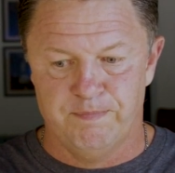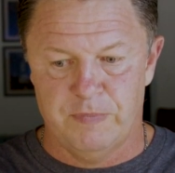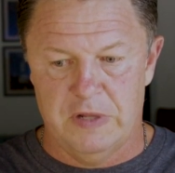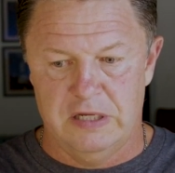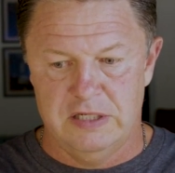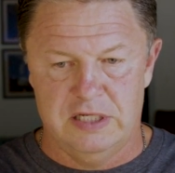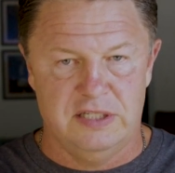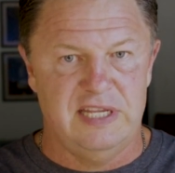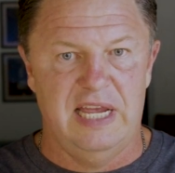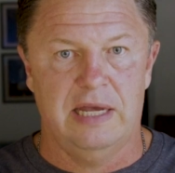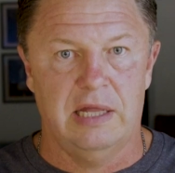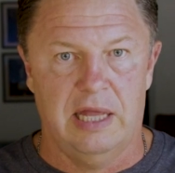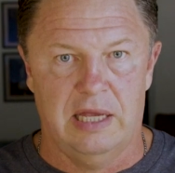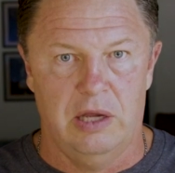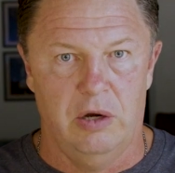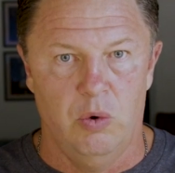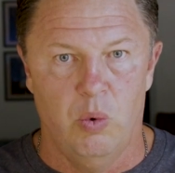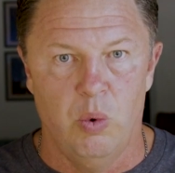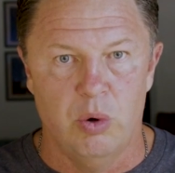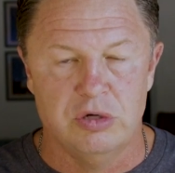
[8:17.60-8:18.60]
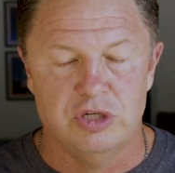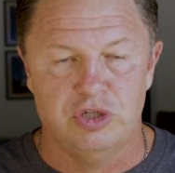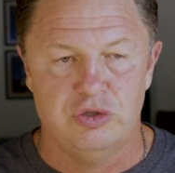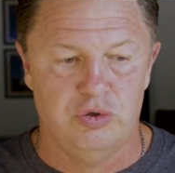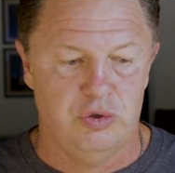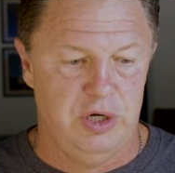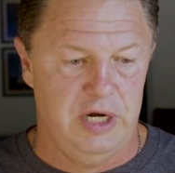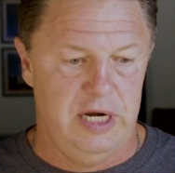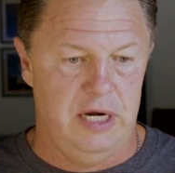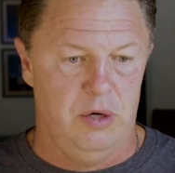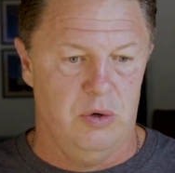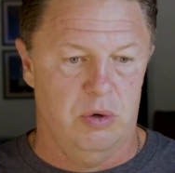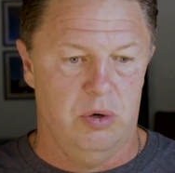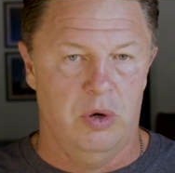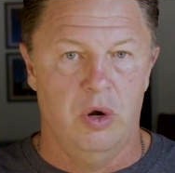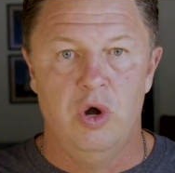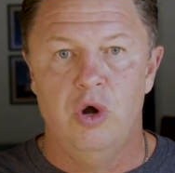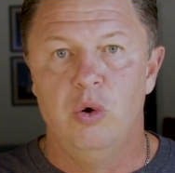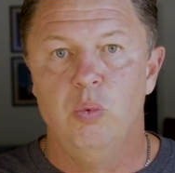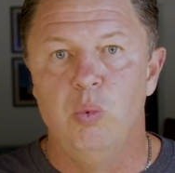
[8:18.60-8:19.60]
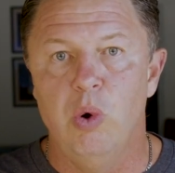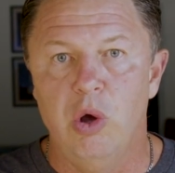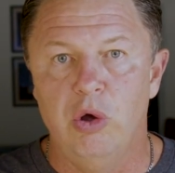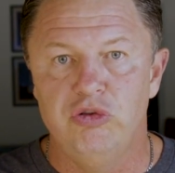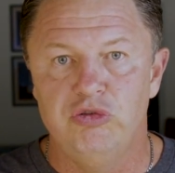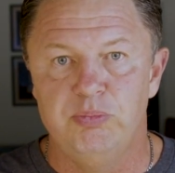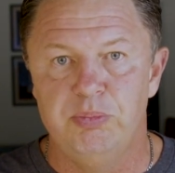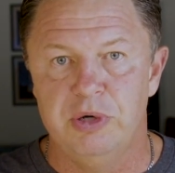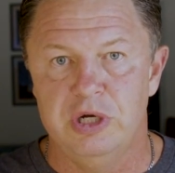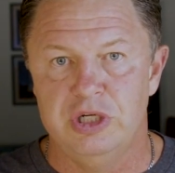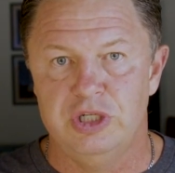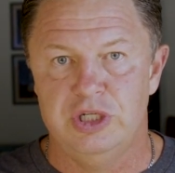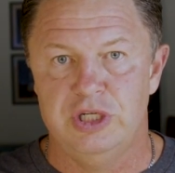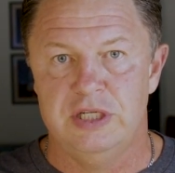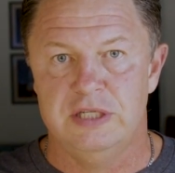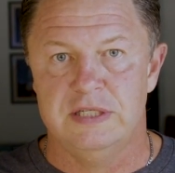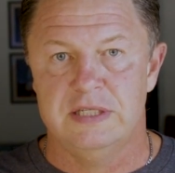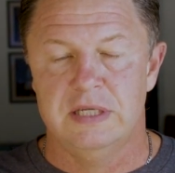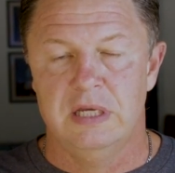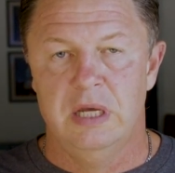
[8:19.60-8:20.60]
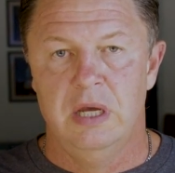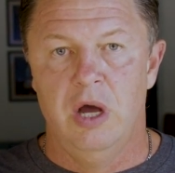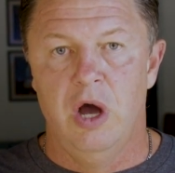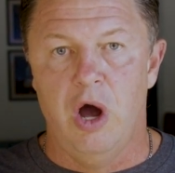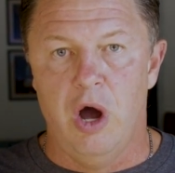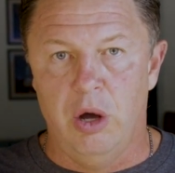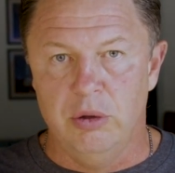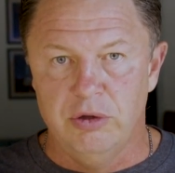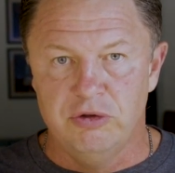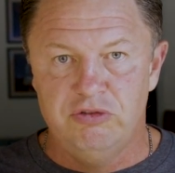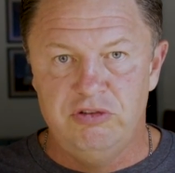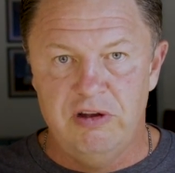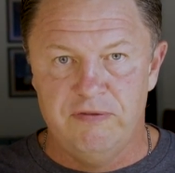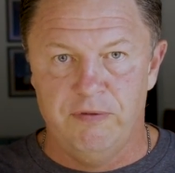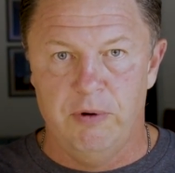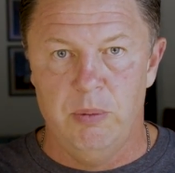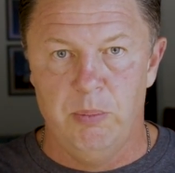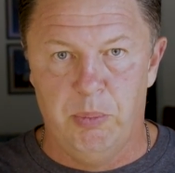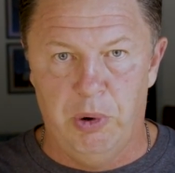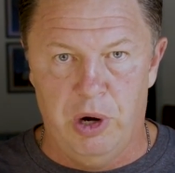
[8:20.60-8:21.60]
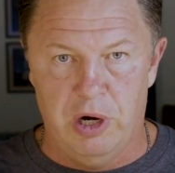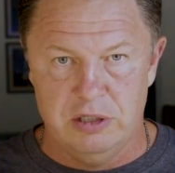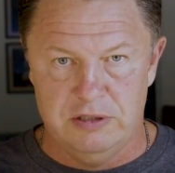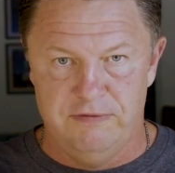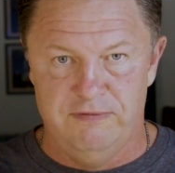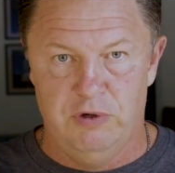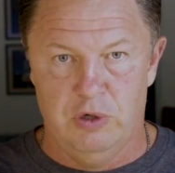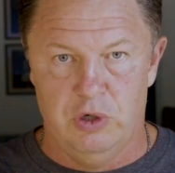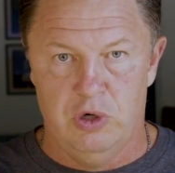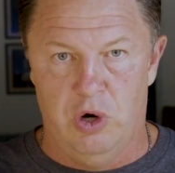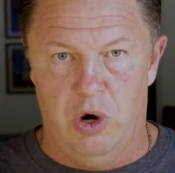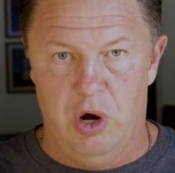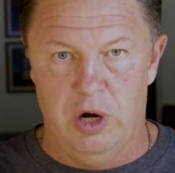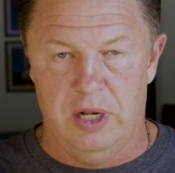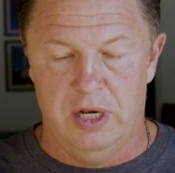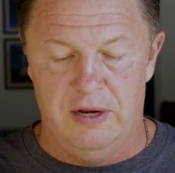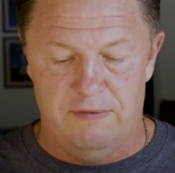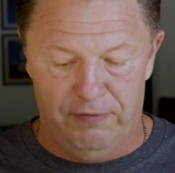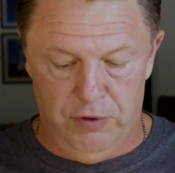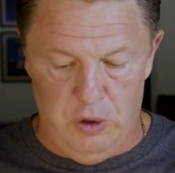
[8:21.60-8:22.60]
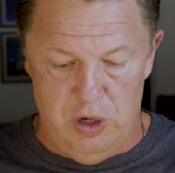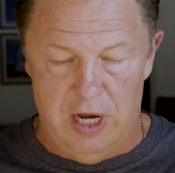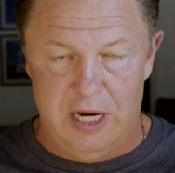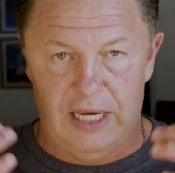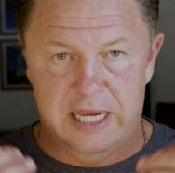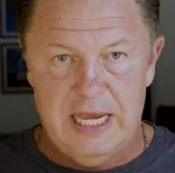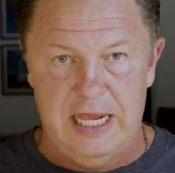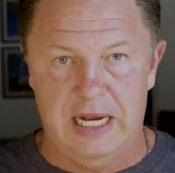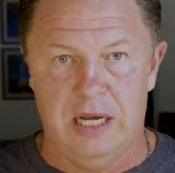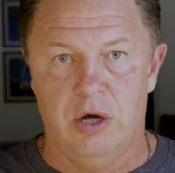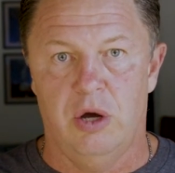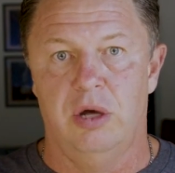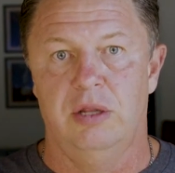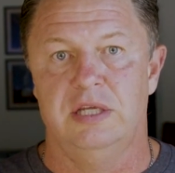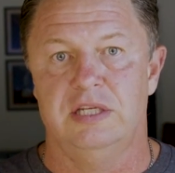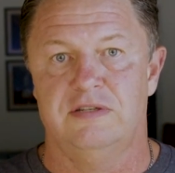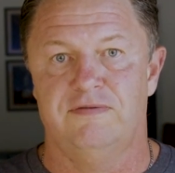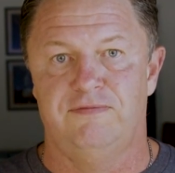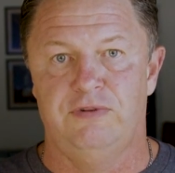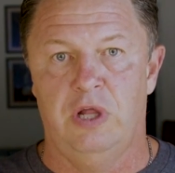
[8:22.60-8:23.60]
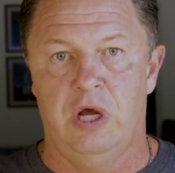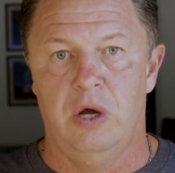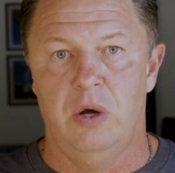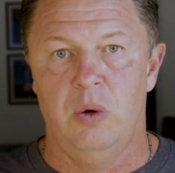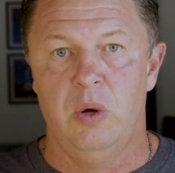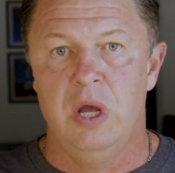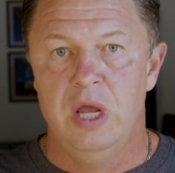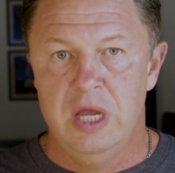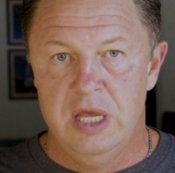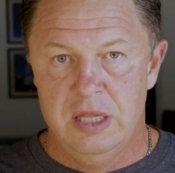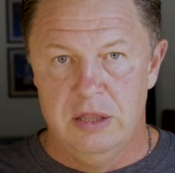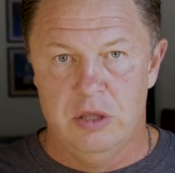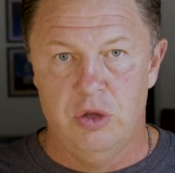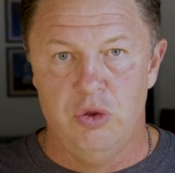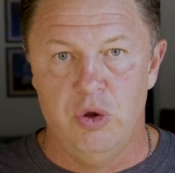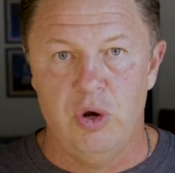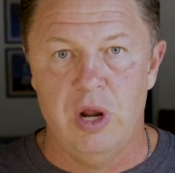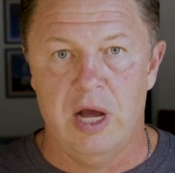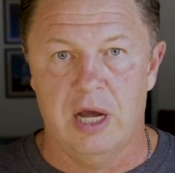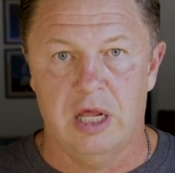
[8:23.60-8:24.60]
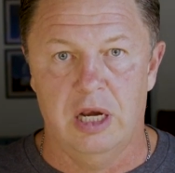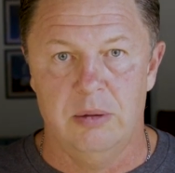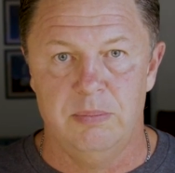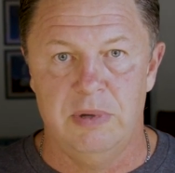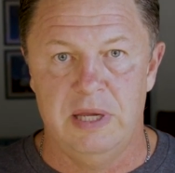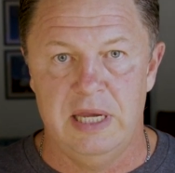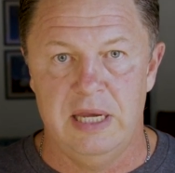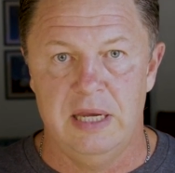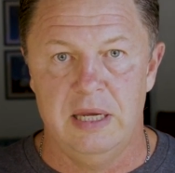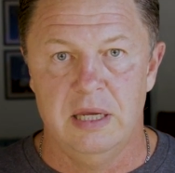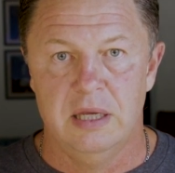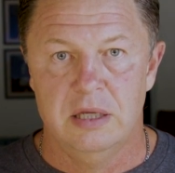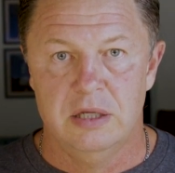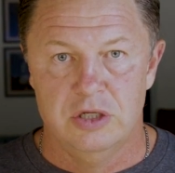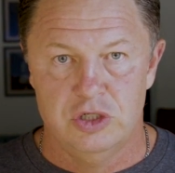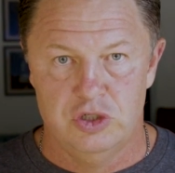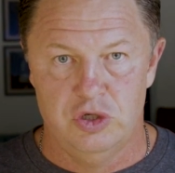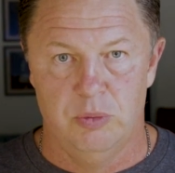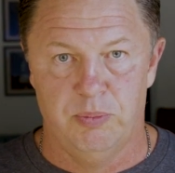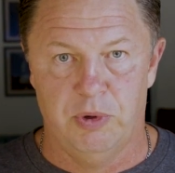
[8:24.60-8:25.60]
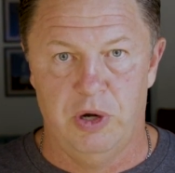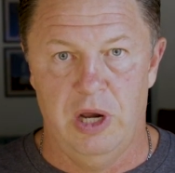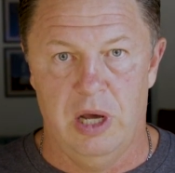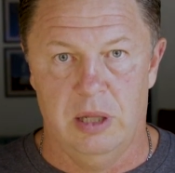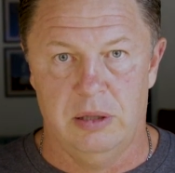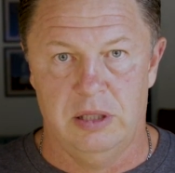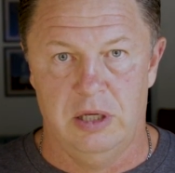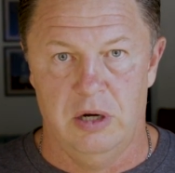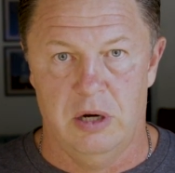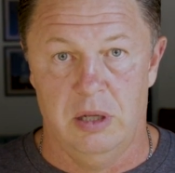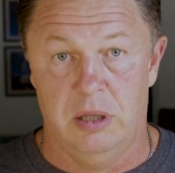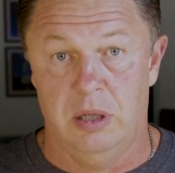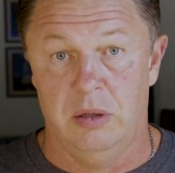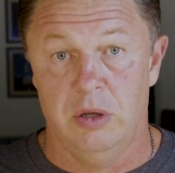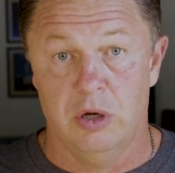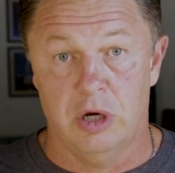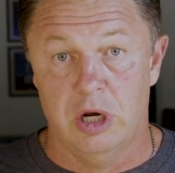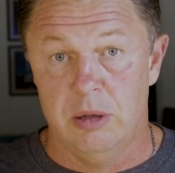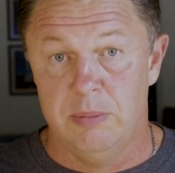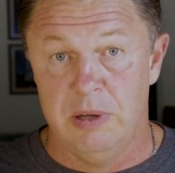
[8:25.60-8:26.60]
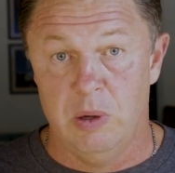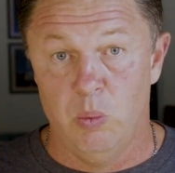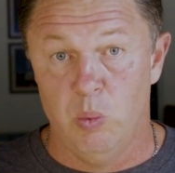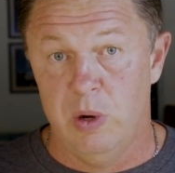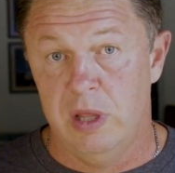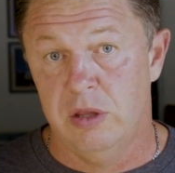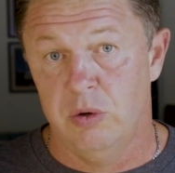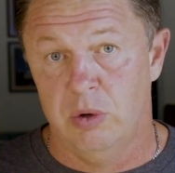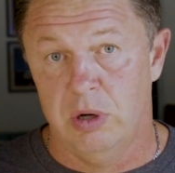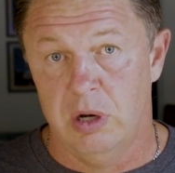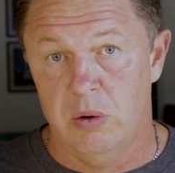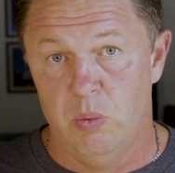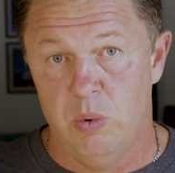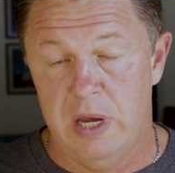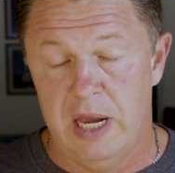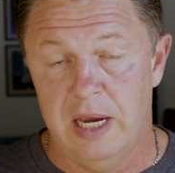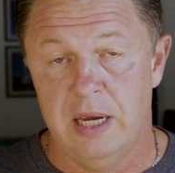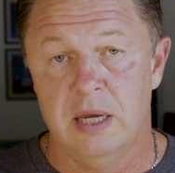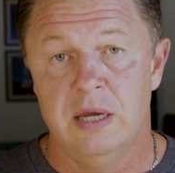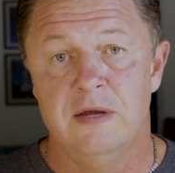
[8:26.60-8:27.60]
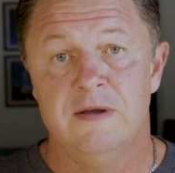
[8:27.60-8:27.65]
just take like an orange tree or rose bushes, all those different parts of your garden, if they're not getting all this flow, then they're not going to be super healthy, are they? They're going to be withering away.